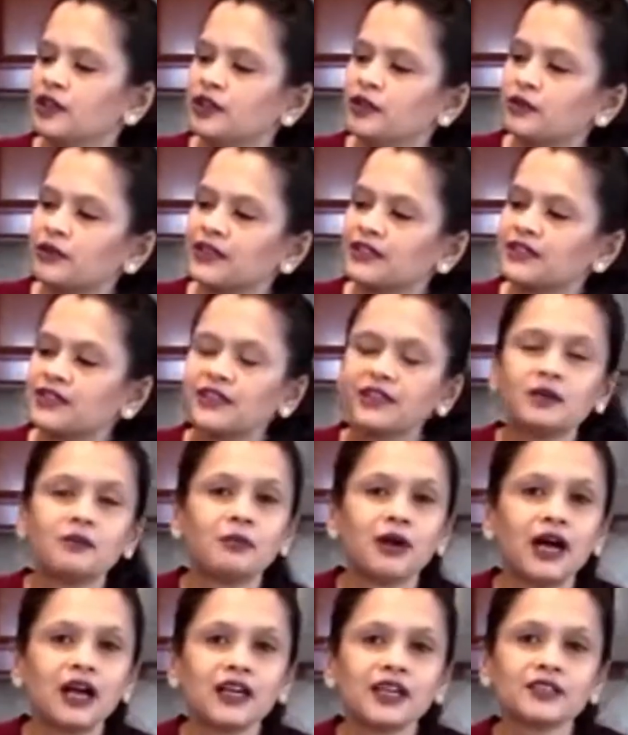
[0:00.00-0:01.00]
You can see the
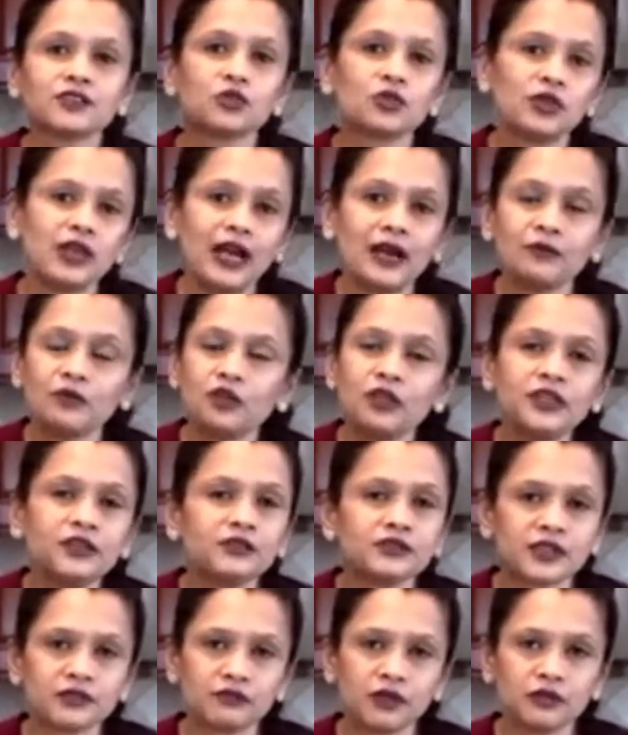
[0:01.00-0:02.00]
mark. I'm only
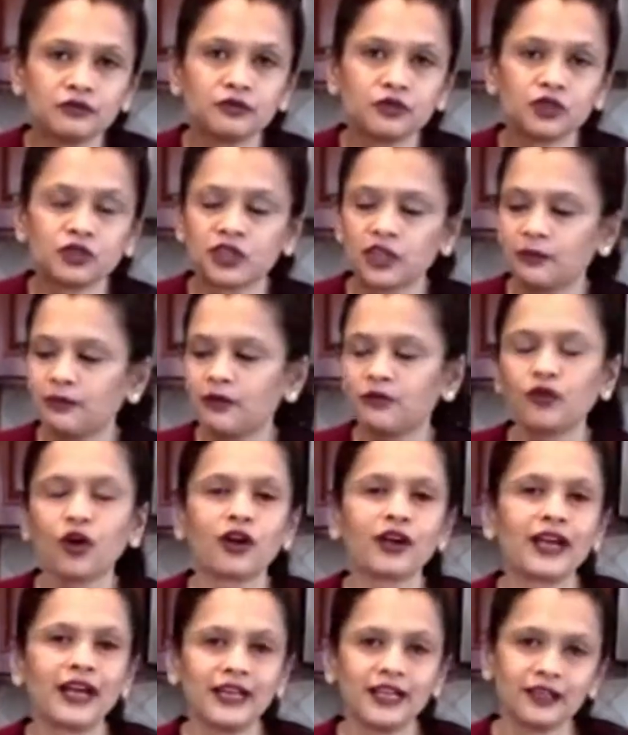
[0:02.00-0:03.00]
using 1/4 cup of
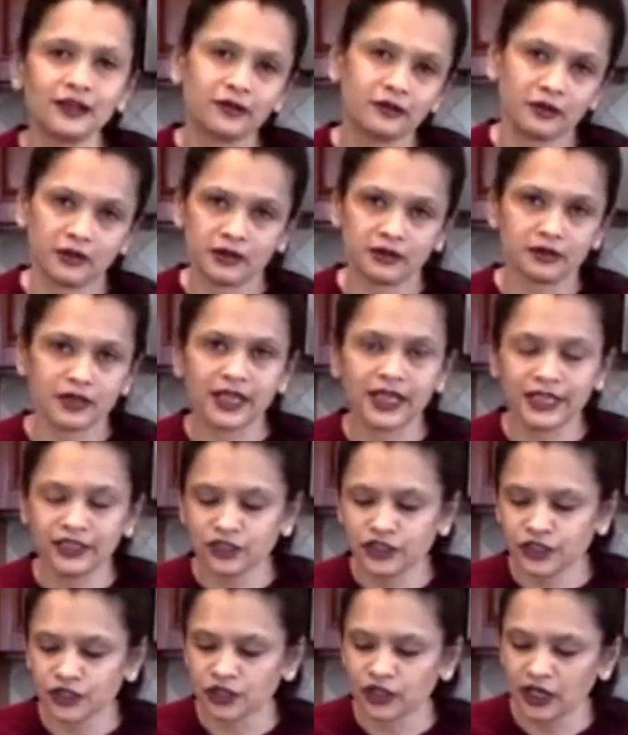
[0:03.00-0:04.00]
organic cane
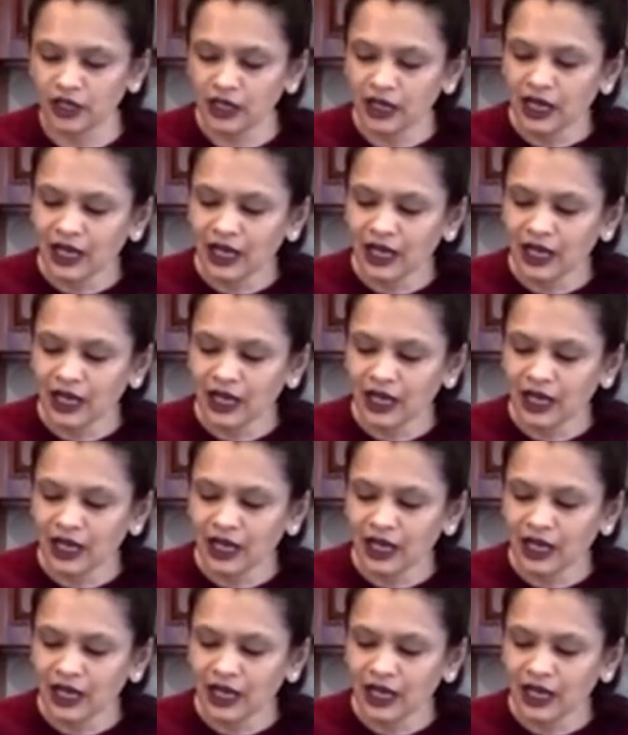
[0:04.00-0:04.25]
sugar.